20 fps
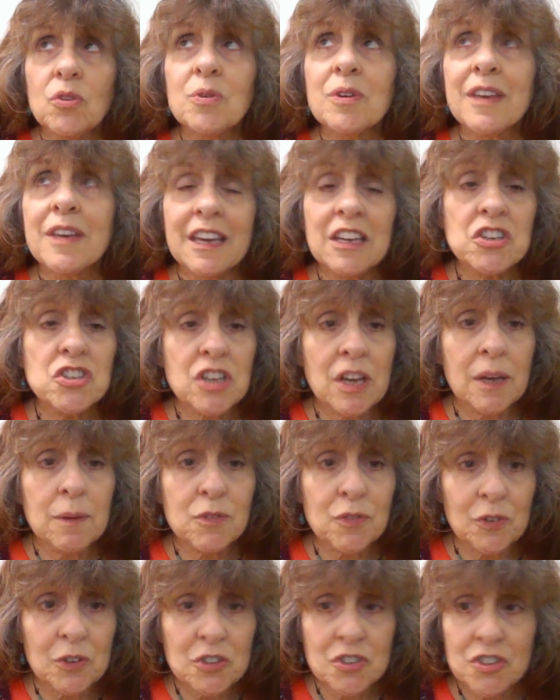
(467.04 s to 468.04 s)
King
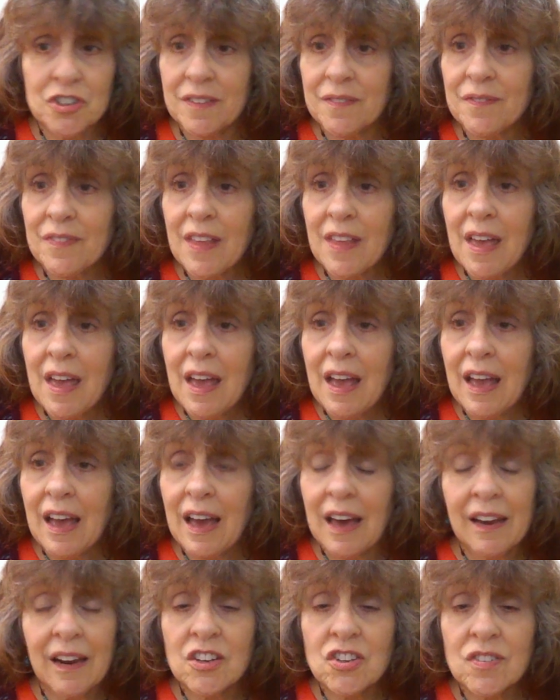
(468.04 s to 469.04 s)
James Version,
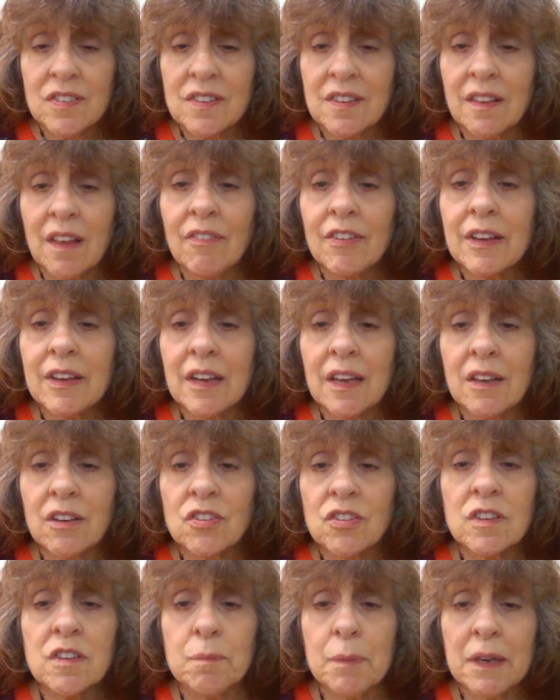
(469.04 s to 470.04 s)
and I just love it. It
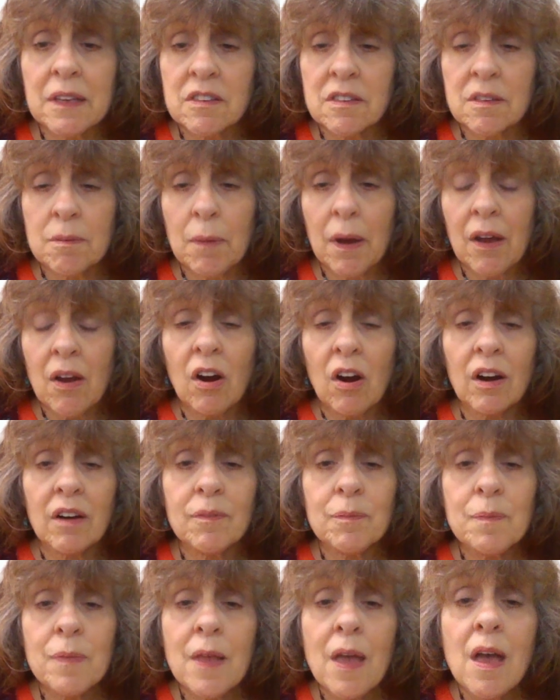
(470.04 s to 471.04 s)
just speaks to my heart.
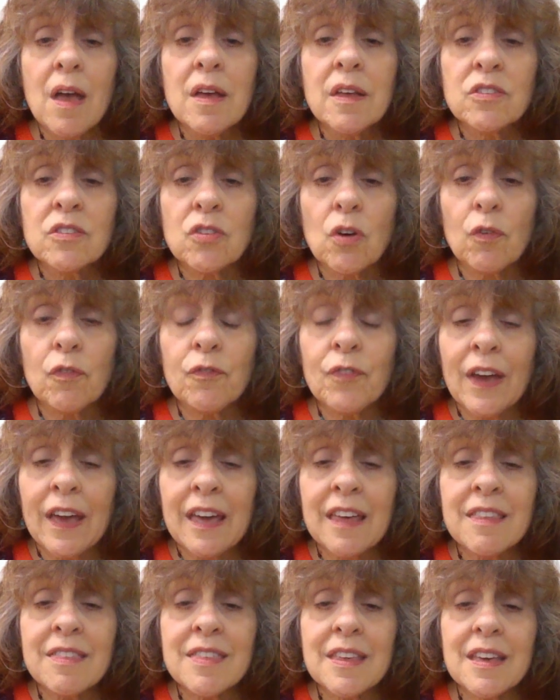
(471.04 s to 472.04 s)
So
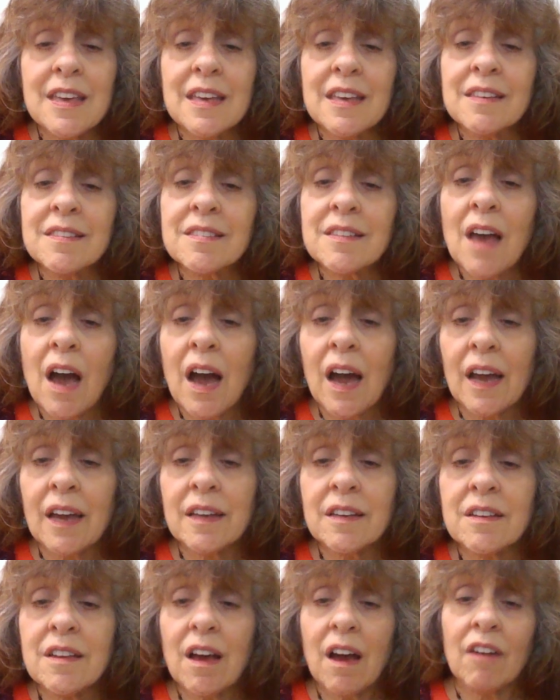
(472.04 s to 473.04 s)
faith is
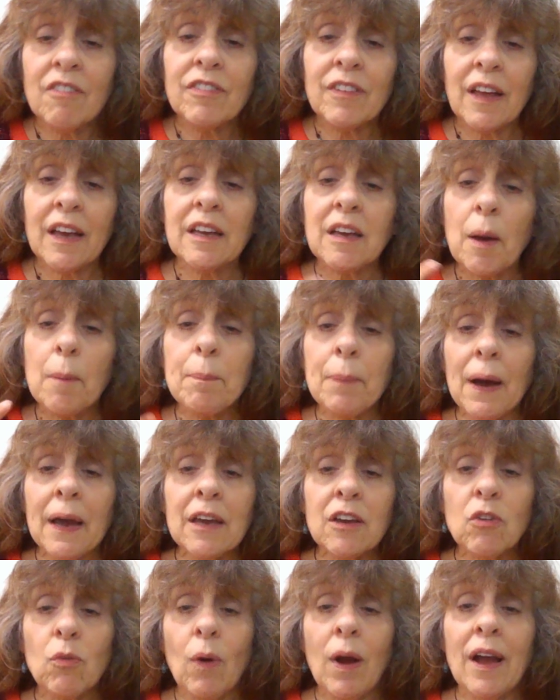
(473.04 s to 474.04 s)
kind of like a
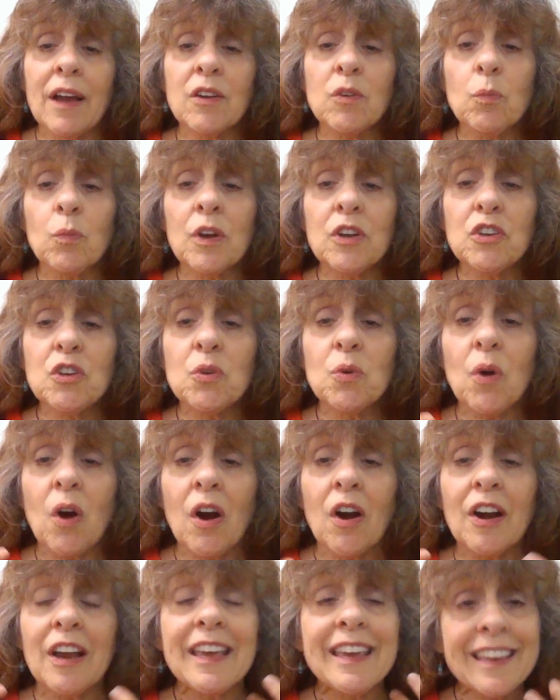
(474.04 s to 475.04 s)
bike ride when you
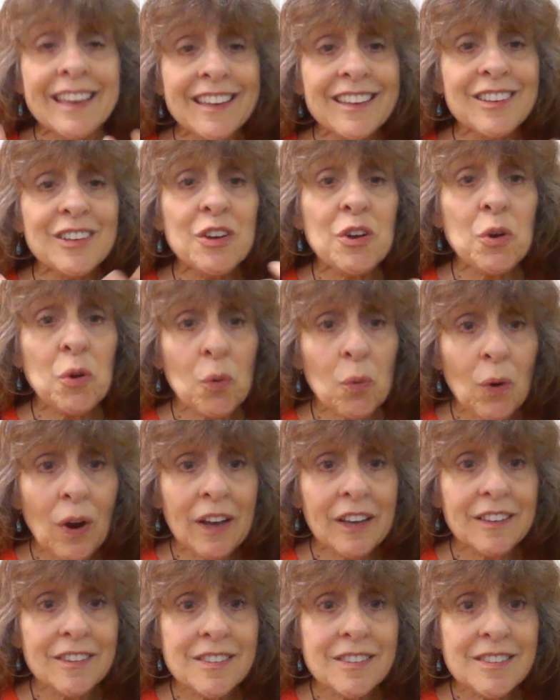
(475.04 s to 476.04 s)
are in
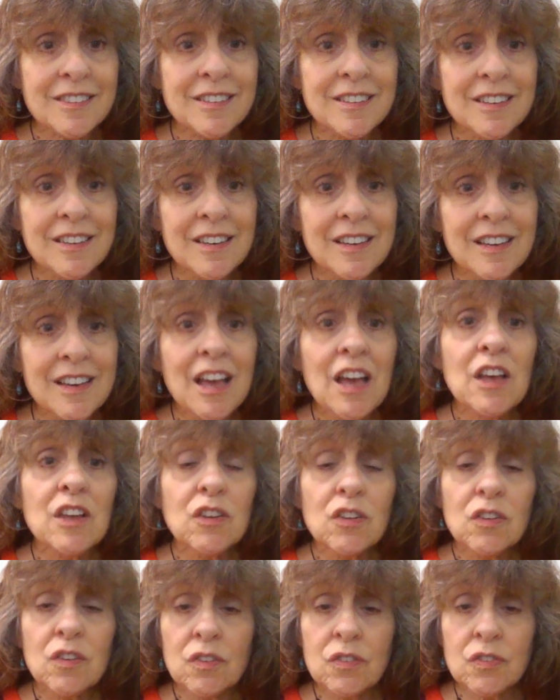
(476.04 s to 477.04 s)
Christ.
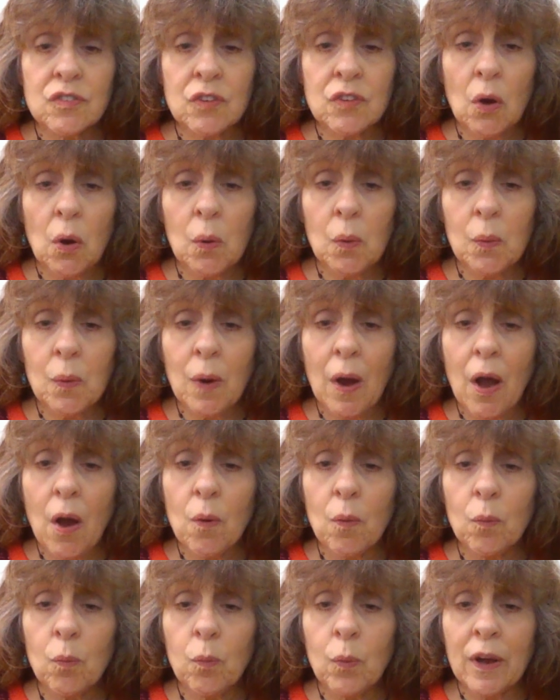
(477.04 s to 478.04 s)
So
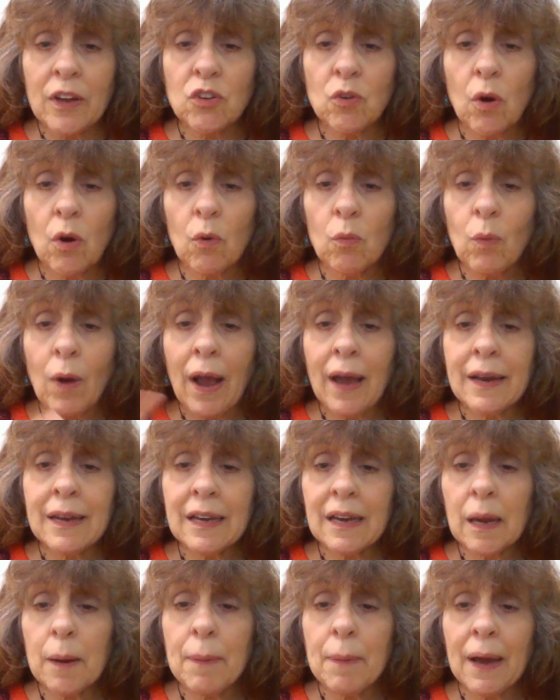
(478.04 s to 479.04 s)
when you are
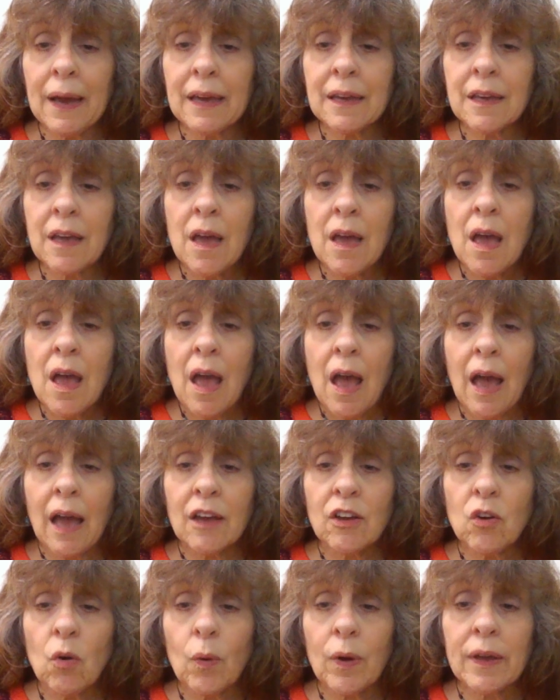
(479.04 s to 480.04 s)
riding on a bike
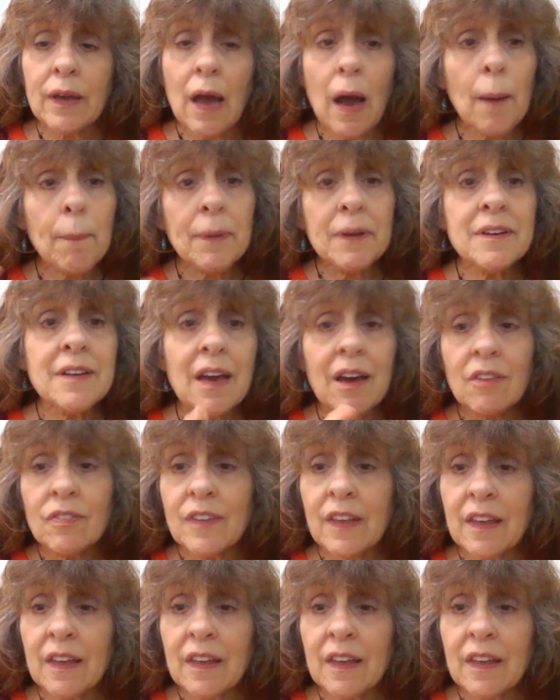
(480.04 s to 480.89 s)
and going up and down the